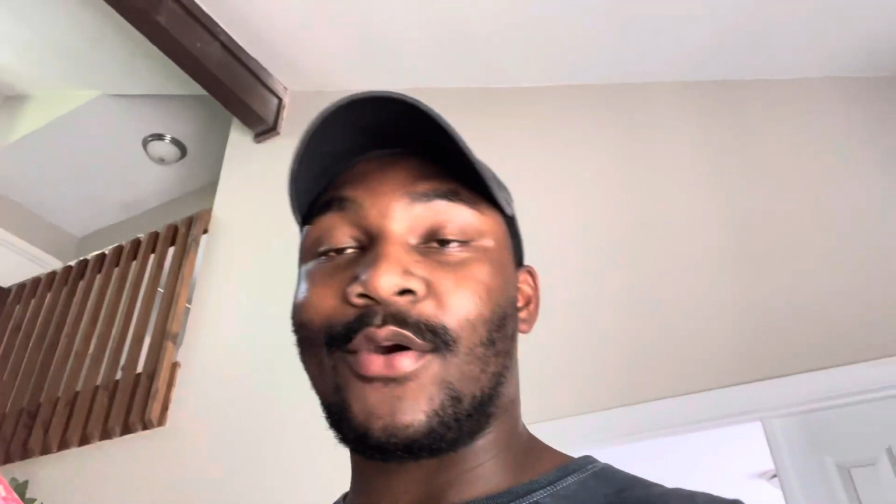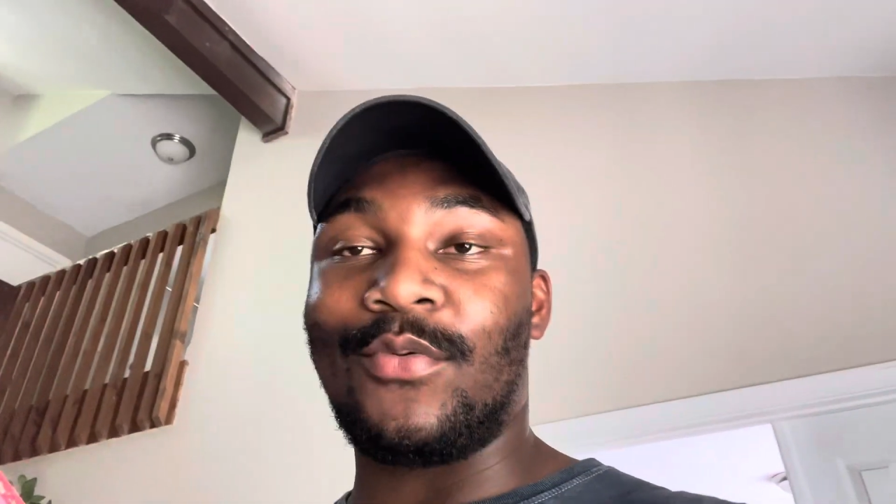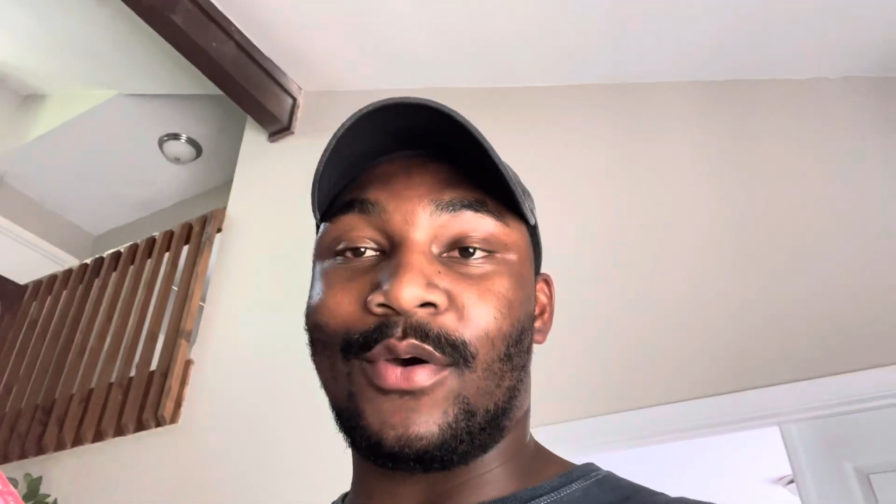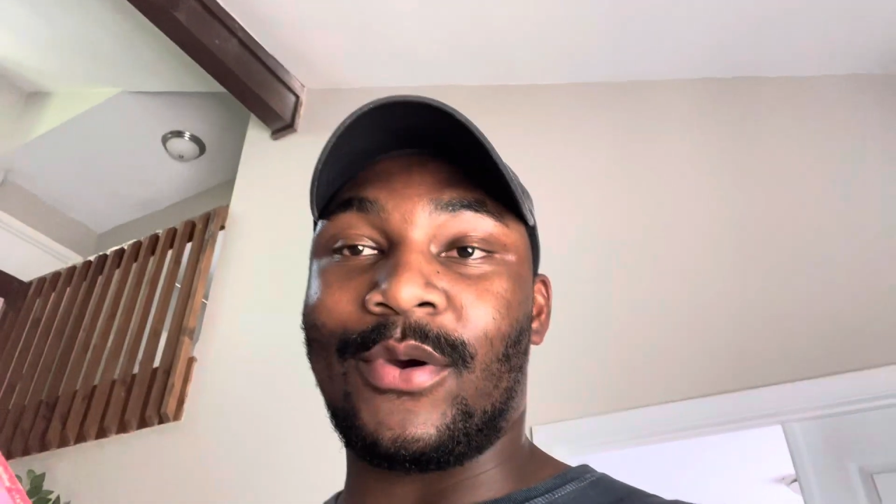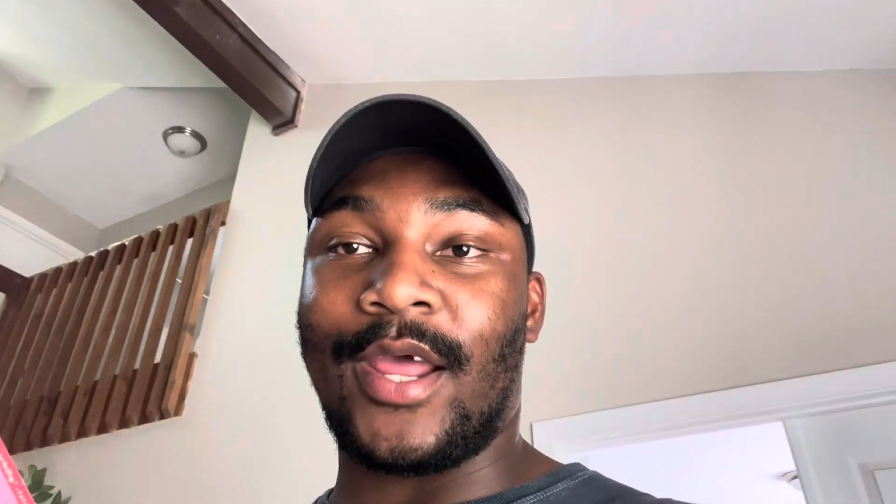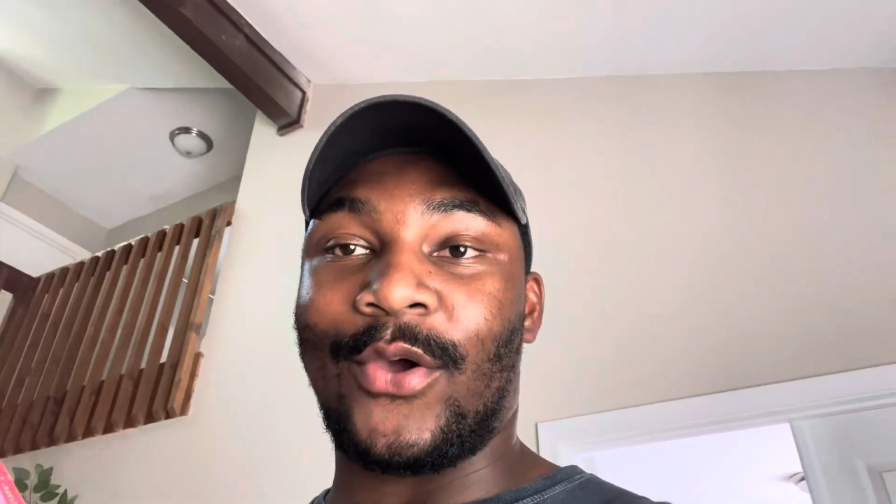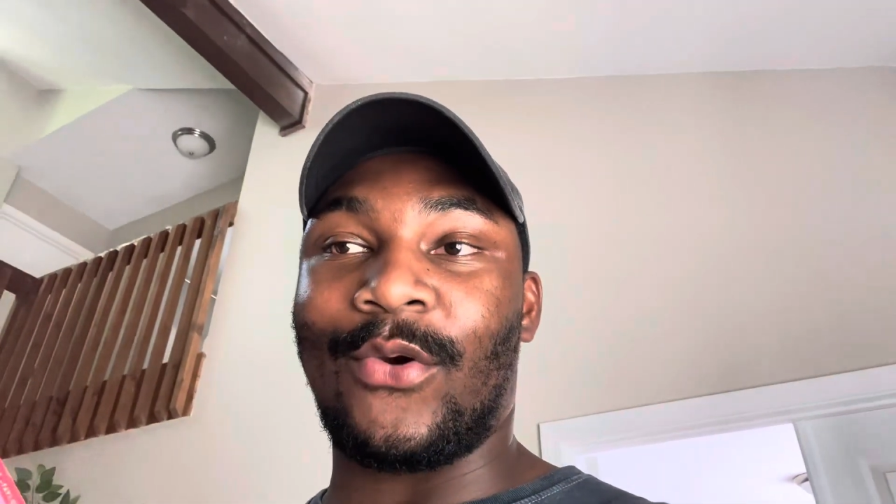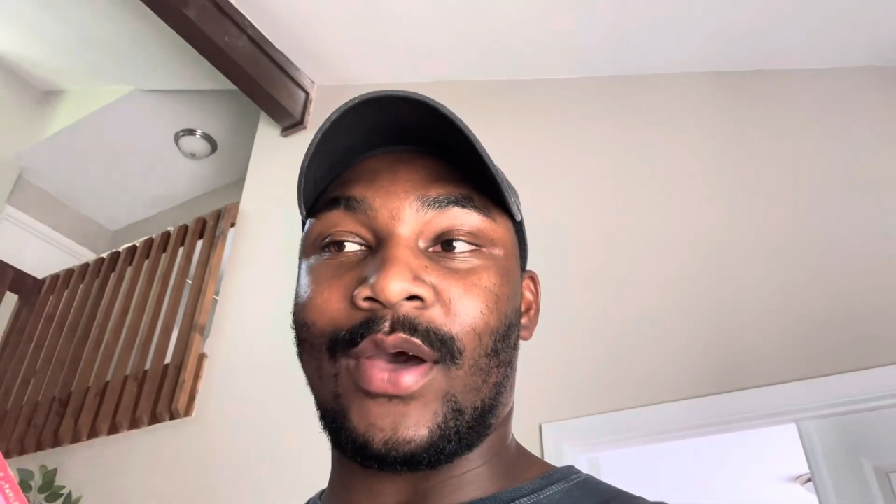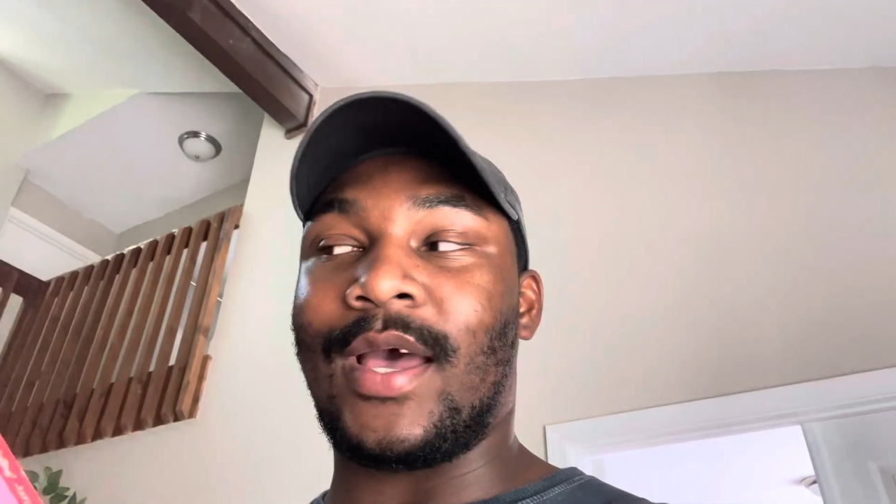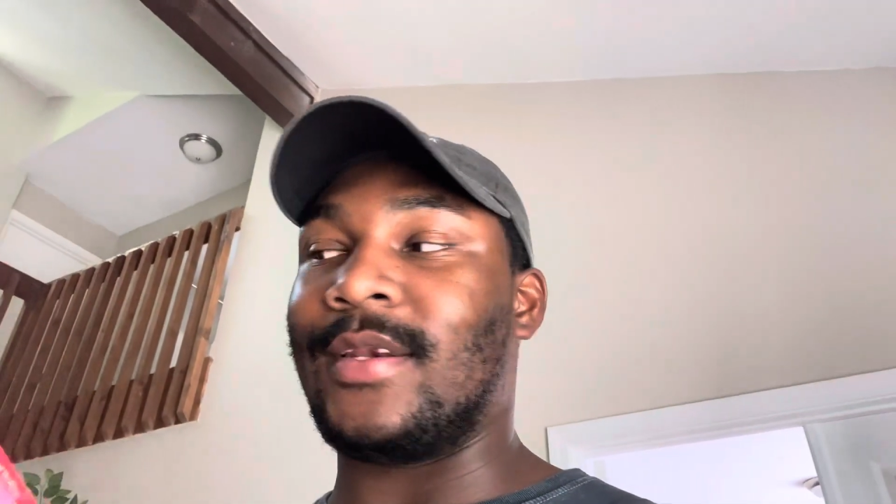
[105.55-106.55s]
Uber while I
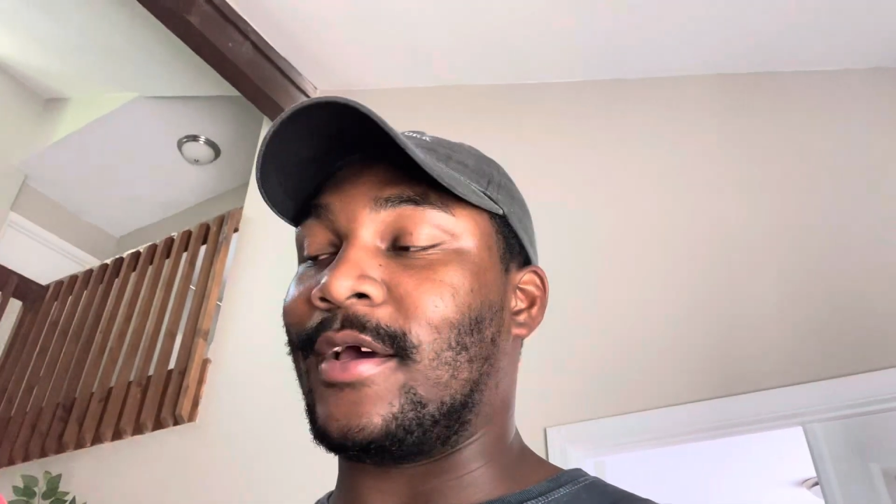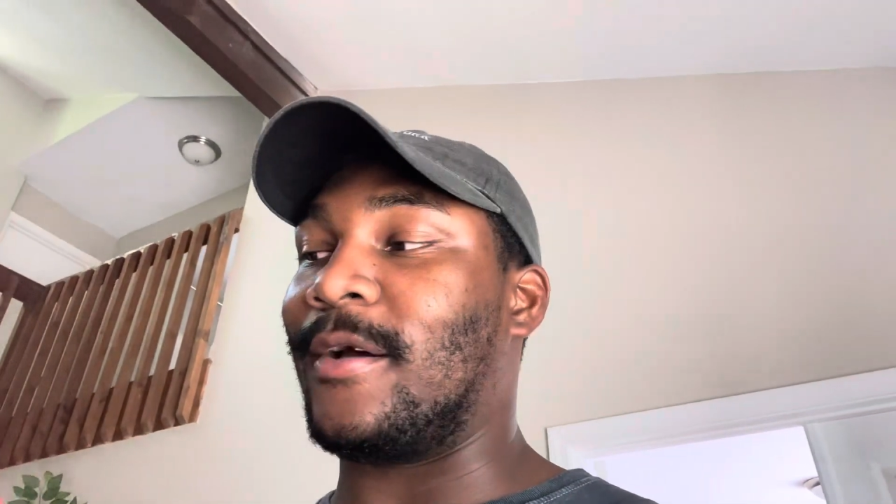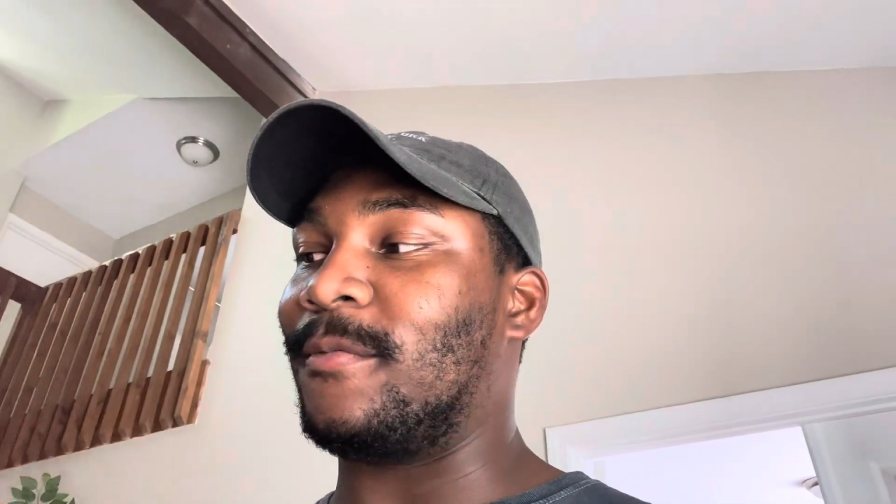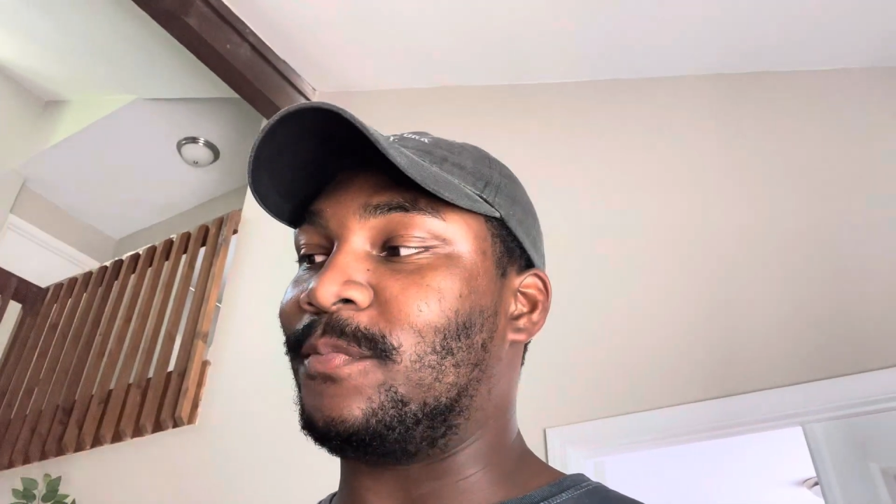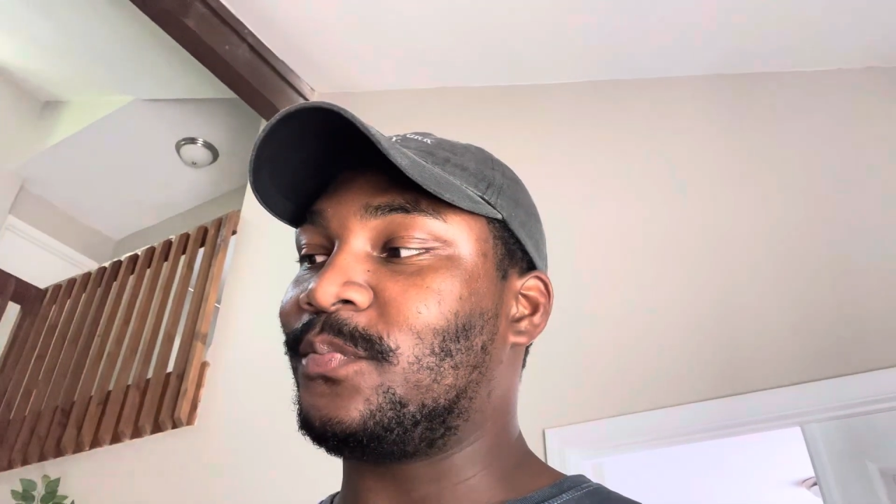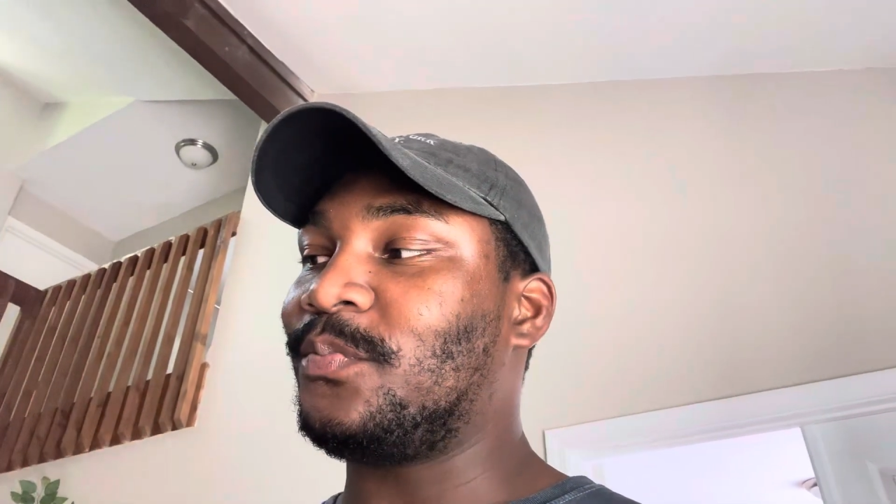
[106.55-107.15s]
go, and